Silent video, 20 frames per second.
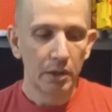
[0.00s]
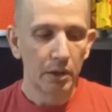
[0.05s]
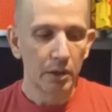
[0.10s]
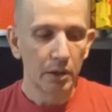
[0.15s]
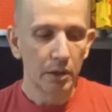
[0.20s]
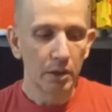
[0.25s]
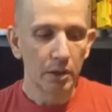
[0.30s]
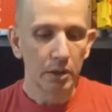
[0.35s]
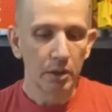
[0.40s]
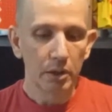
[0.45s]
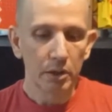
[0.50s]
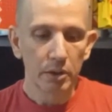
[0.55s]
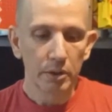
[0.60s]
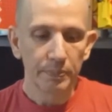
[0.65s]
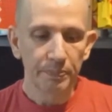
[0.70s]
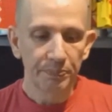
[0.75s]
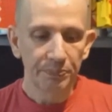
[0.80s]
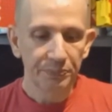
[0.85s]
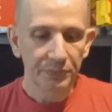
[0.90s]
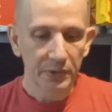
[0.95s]

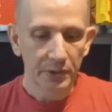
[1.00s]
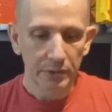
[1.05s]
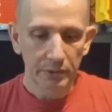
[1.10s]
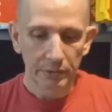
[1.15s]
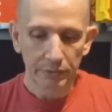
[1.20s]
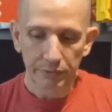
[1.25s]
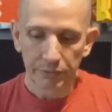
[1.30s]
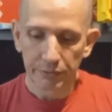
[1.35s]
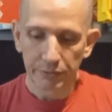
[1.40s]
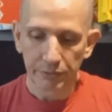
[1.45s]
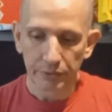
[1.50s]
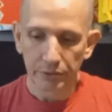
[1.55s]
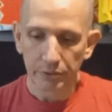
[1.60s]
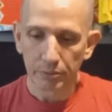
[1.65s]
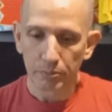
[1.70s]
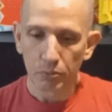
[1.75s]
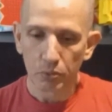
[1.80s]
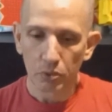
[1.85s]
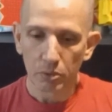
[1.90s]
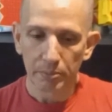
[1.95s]
Let's
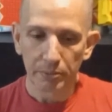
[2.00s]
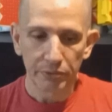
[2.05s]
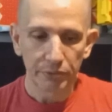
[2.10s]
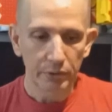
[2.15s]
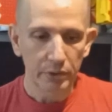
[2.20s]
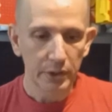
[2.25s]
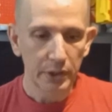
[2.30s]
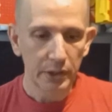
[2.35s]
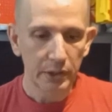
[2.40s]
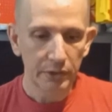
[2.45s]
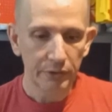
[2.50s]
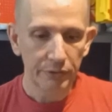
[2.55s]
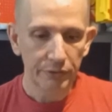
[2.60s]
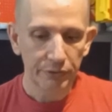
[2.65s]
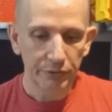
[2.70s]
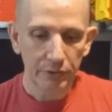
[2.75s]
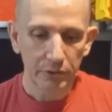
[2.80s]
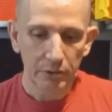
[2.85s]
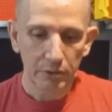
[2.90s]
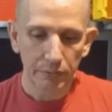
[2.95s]
see, more miscellaneous
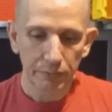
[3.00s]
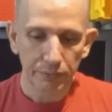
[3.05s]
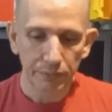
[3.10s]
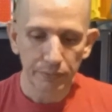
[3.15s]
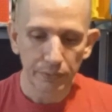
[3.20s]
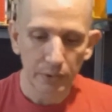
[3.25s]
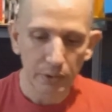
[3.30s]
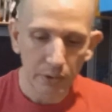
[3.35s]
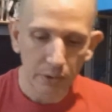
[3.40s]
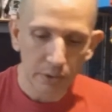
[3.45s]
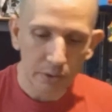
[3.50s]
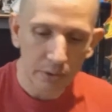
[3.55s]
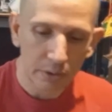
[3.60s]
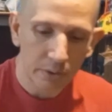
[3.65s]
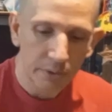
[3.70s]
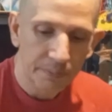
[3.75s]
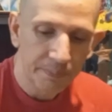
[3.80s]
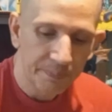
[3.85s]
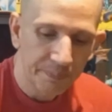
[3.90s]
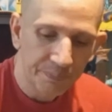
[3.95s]
stuff.
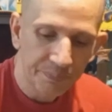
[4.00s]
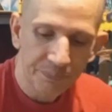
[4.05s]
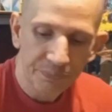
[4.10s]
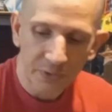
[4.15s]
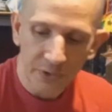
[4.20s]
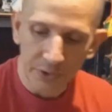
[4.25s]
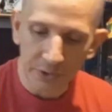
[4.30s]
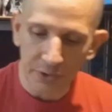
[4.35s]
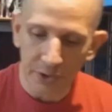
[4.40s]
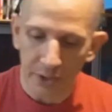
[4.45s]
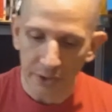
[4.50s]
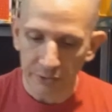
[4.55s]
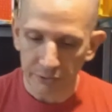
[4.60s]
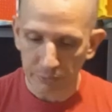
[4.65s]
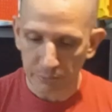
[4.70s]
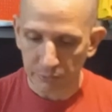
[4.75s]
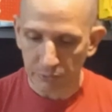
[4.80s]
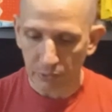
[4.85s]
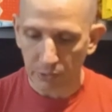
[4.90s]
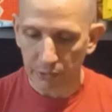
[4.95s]
Again,
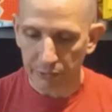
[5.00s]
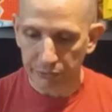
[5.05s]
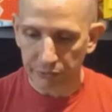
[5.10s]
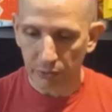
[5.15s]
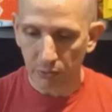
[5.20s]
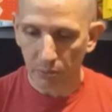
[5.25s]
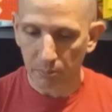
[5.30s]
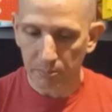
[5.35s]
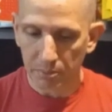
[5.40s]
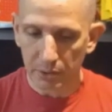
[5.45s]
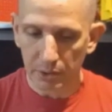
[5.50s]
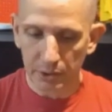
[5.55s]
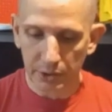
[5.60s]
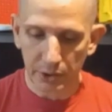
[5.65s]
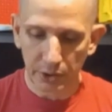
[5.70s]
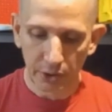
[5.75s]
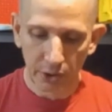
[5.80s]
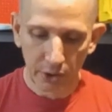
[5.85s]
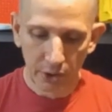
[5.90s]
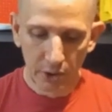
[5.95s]
this was also
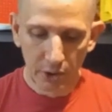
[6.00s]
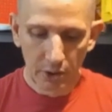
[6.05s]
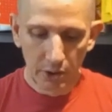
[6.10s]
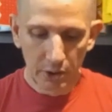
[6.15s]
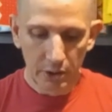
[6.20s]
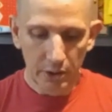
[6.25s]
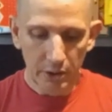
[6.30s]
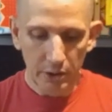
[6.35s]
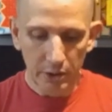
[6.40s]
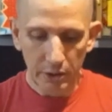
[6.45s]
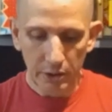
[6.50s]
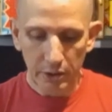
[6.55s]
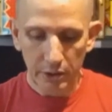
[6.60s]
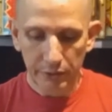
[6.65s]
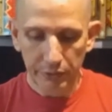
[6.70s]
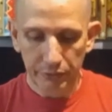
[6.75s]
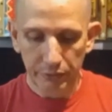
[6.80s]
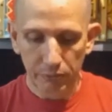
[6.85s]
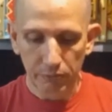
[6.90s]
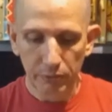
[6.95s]

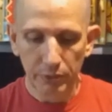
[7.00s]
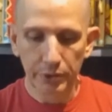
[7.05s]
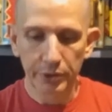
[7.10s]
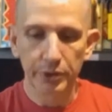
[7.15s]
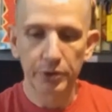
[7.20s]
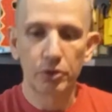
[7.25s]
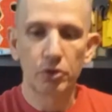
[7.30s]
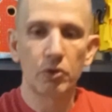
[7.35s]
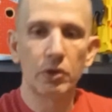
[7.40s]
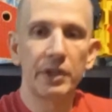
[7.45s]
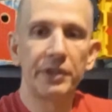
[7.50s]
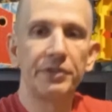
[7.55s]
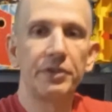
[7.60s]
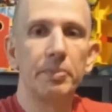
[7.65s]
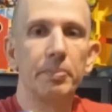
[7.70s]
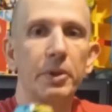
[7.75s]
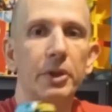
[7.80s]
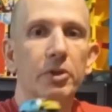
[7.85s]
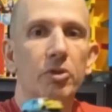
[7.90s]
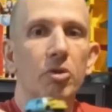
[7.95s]
$1. This really crazy
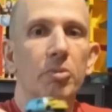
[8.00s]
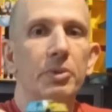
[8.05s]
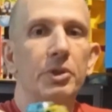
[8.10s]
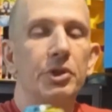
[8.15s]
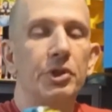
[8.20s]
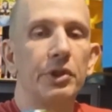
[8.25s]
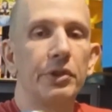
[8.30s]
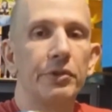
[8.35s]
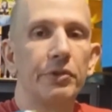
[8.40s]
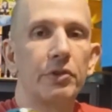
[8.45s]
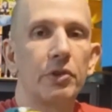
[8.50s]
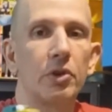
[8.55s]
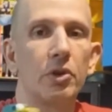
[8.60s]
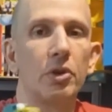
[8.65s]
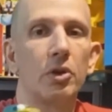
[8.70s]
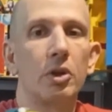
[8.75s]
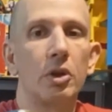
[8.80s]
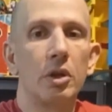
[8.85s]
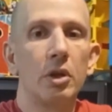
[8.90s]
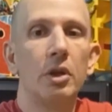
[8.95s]
Micro Machines
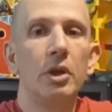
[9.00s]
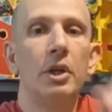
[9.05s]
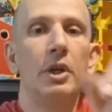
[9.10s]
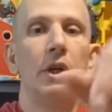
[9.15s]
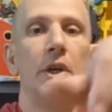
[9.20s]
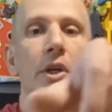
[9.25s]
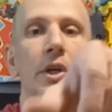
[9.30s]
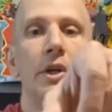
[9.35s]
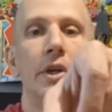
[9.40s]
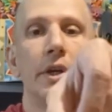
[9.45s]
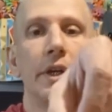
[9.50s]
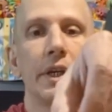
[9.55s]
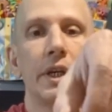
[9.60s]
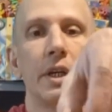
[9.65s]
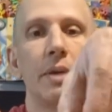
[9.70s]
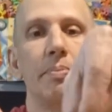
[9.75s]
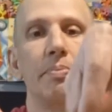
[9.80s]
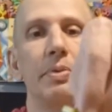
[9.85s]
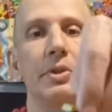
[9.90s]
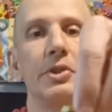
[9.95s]
car. I
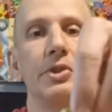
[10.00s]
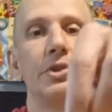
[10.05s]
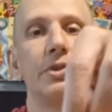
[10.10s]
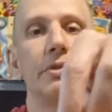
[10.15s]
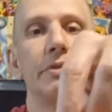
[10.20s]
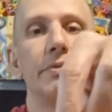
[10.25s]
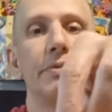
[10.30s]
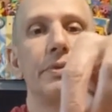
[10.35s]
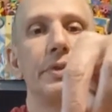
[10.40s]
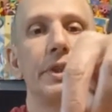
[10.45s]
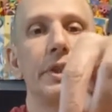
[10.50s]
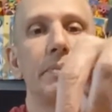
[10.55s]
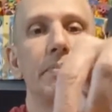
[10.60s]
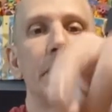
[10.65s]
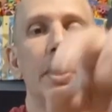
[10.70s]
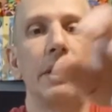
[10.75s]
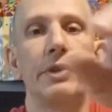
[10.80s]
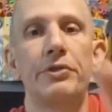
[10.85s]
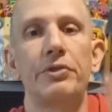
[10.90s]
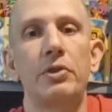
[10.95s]
got a bunch of like
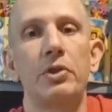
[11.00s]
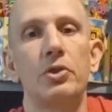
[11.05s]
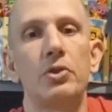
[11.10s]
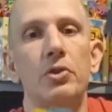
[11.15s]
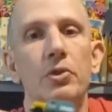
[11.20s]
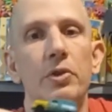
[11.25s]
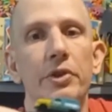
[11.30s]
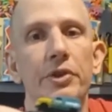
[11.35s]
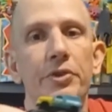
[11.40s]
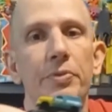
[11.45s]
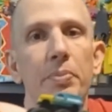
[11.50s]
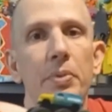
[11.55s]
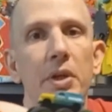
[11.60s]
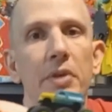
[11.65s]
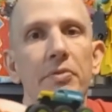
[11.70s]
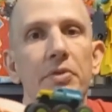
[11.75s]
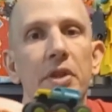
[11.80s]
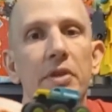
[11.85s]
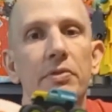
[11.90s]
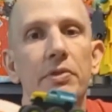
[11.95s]
monster trucks, but
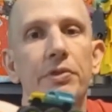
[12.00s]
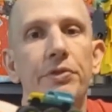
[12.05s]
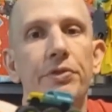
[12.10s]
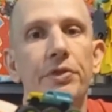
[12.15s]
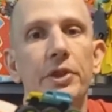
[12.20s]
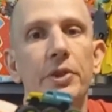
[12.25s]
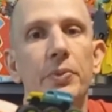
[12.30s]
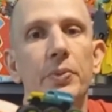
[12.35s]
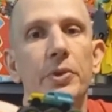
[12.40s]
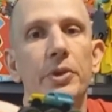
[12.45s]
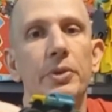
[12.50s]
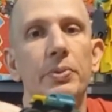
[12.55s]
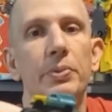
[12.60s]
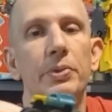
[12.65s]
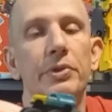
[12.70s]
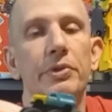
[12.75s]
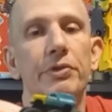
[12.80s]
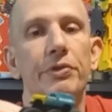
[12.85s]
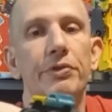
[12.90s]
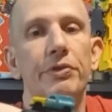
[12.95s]
I've never seen one
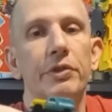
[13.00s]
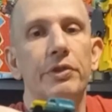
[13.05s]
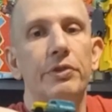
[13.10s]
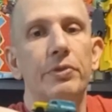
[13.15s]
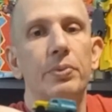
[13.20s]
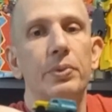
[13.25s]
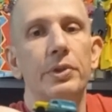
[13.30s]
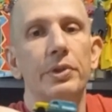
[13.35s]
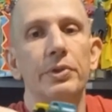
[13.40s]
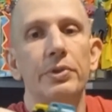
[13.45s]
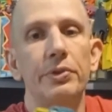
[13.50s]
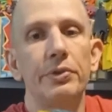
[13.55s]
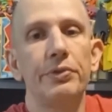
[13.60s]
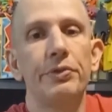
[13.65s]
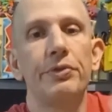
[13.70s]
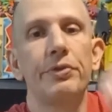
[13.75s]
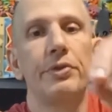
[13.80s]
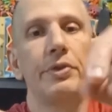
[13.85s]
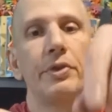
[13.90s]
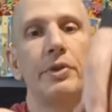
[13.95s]
with the 6
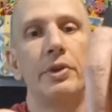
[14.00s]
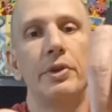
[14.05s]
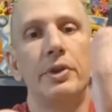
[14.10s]
wheels.